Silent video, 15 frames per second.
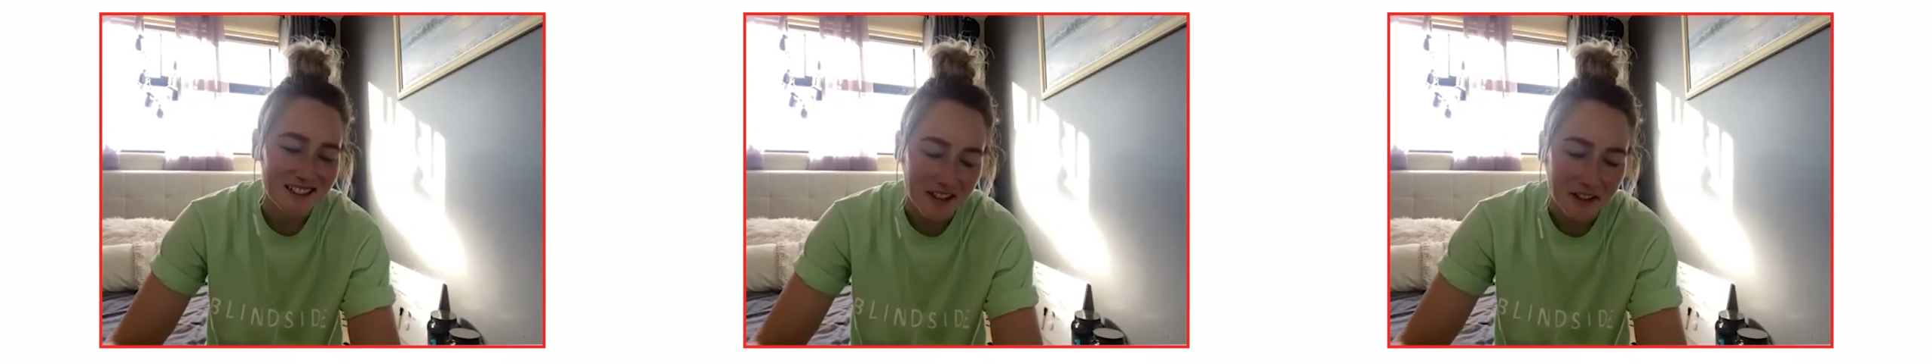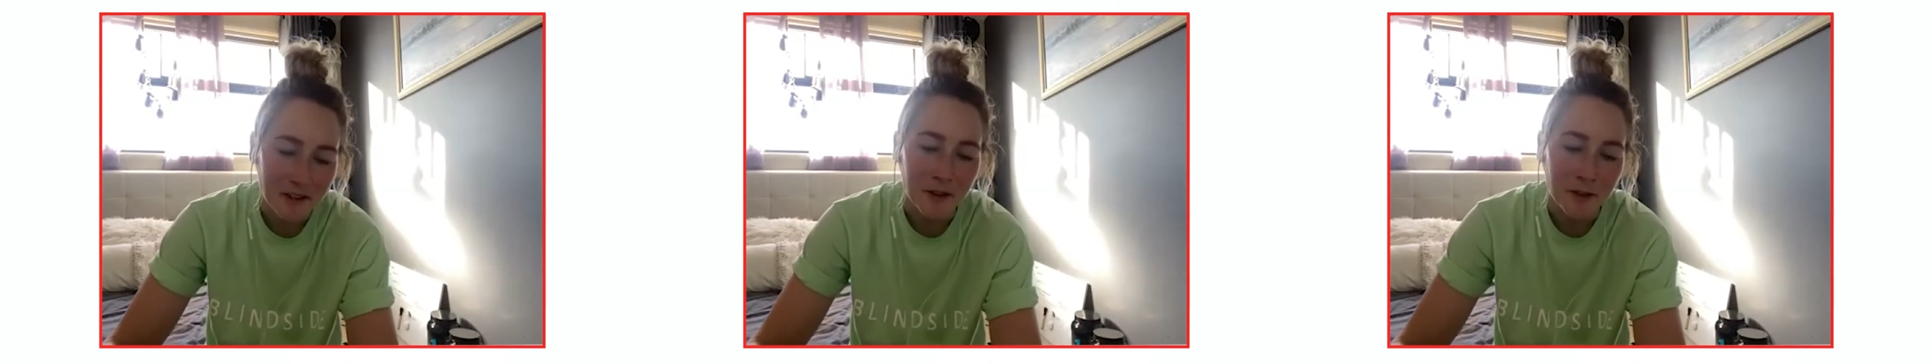the
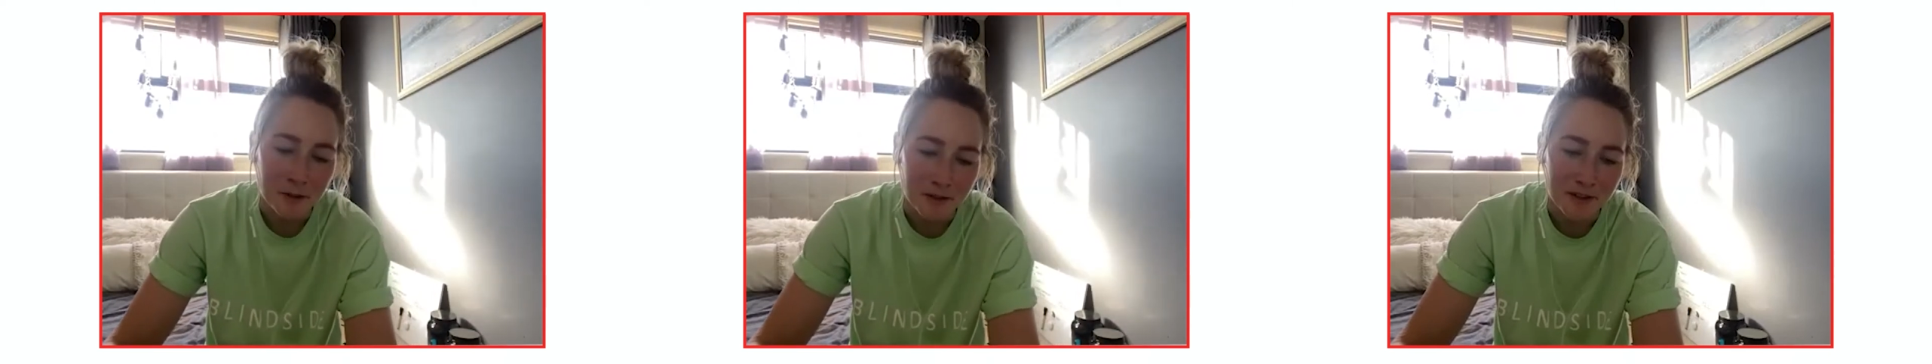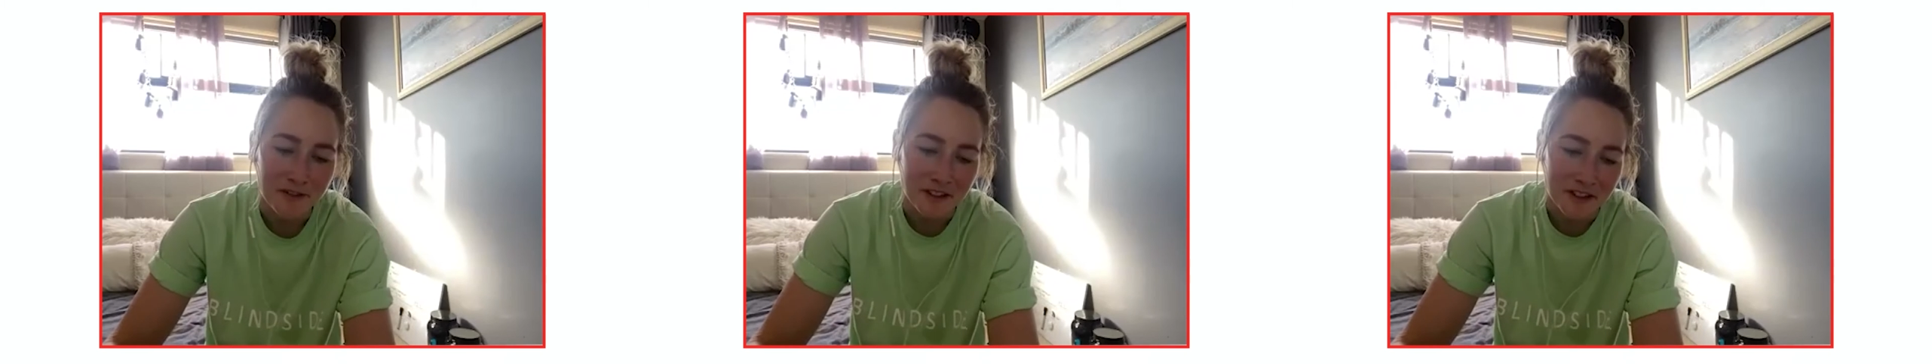third
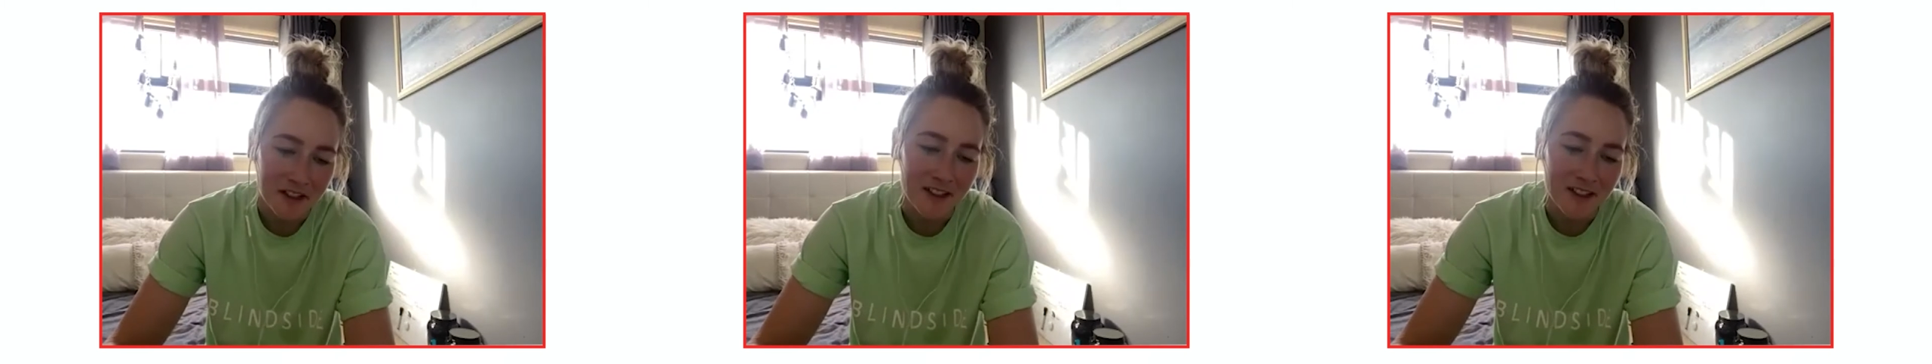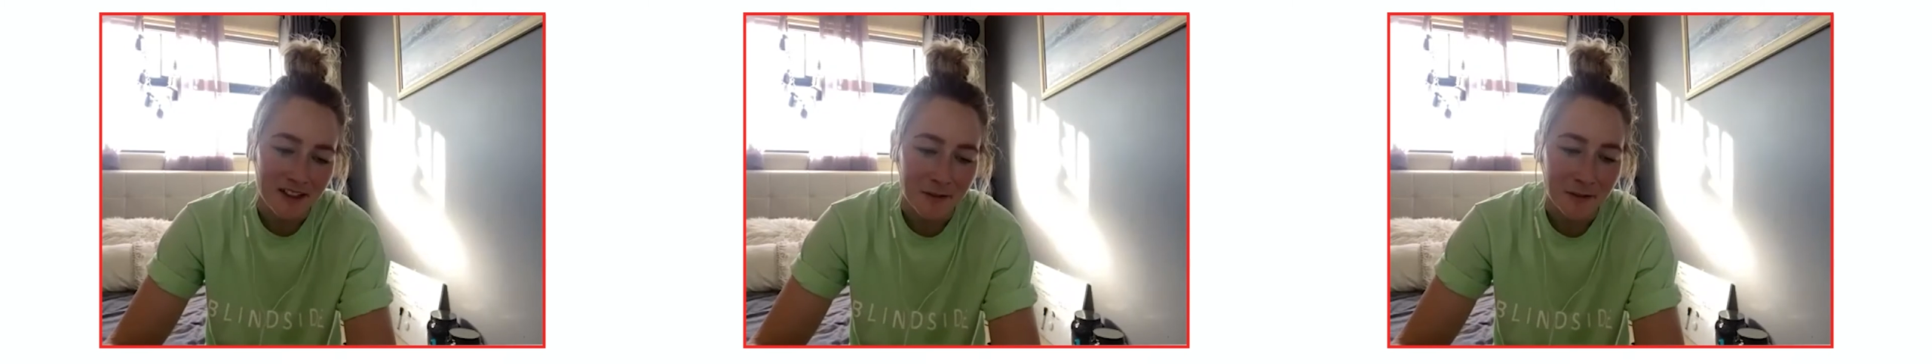one
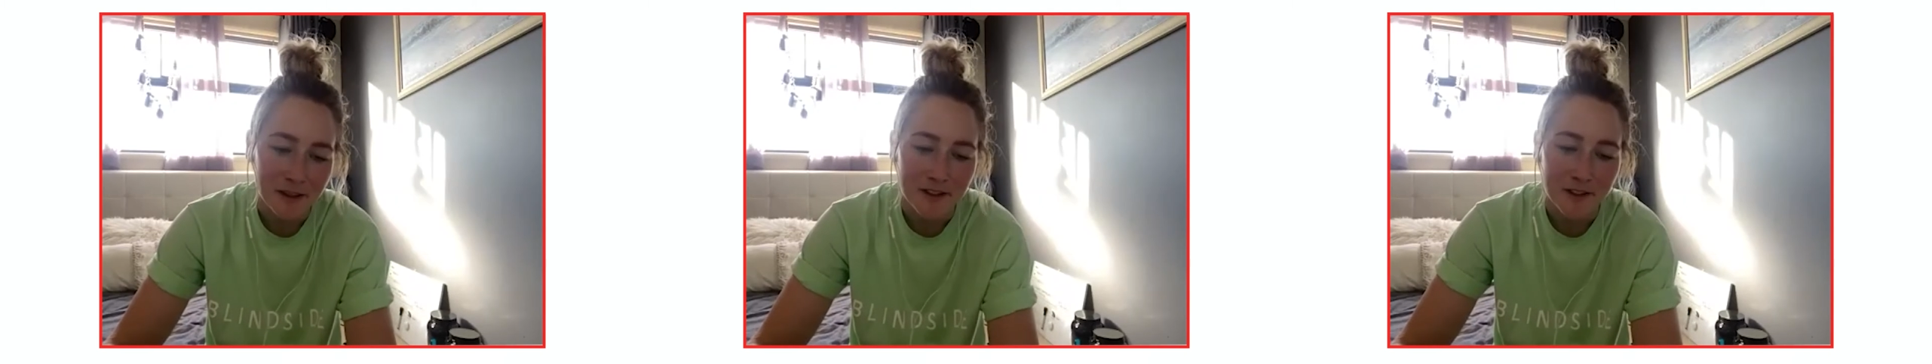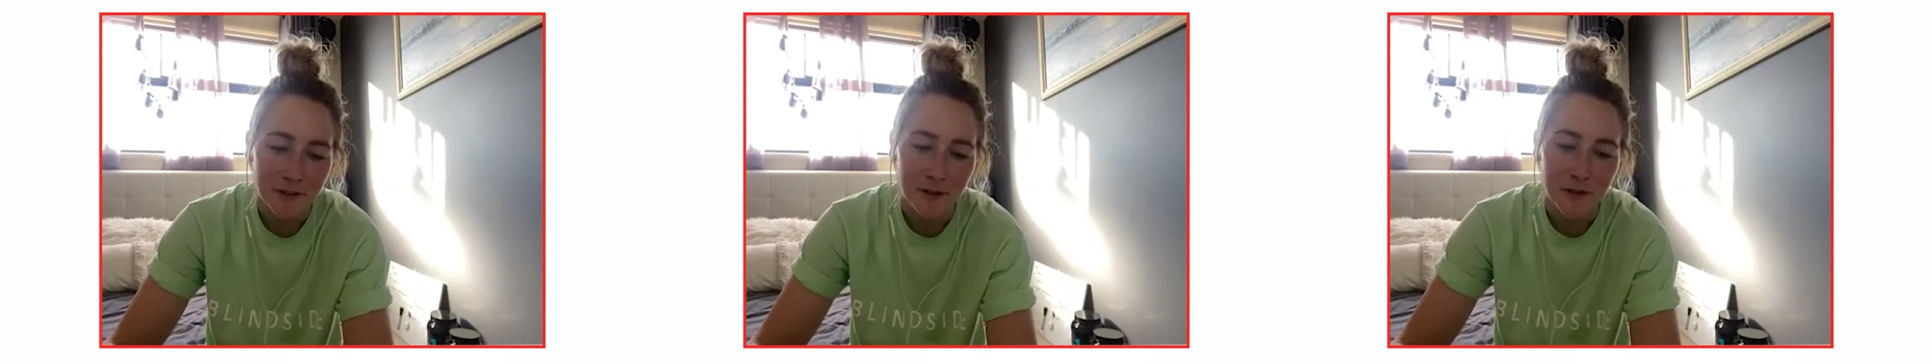finally
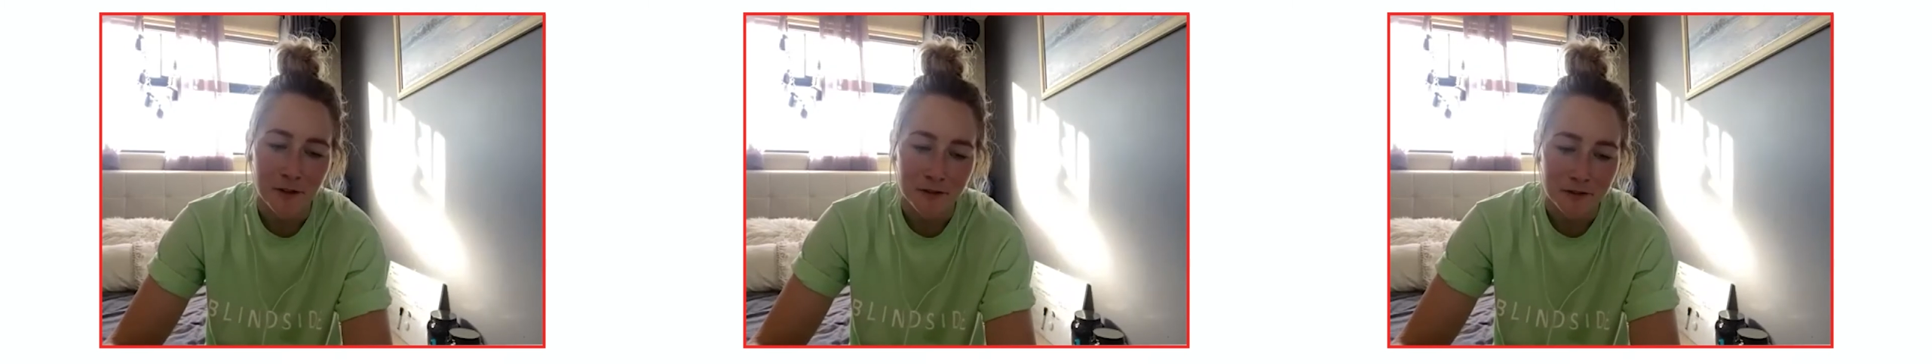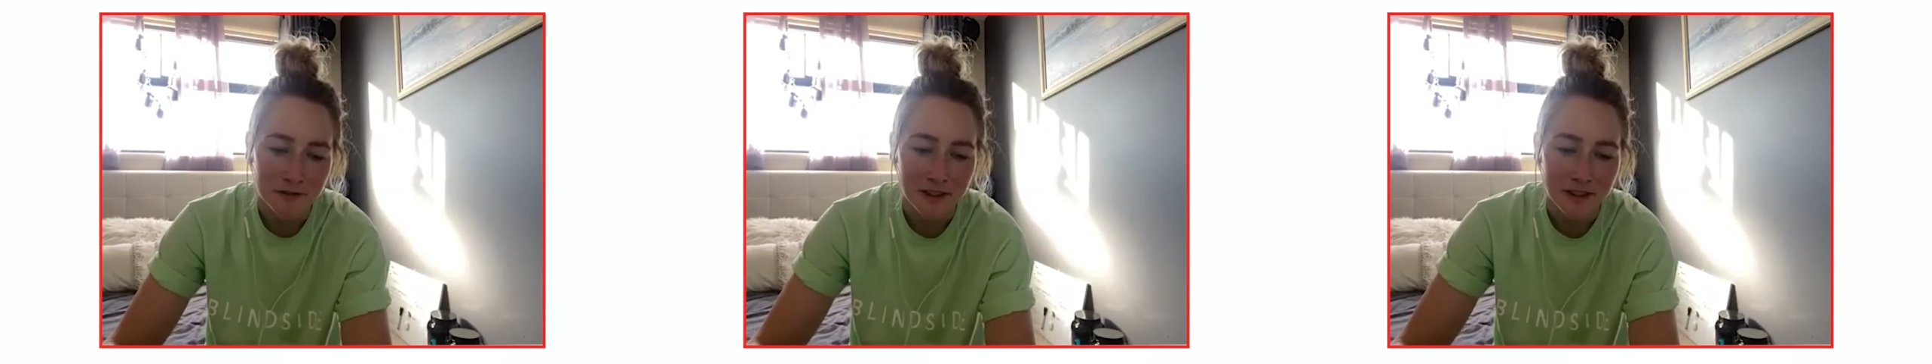went through.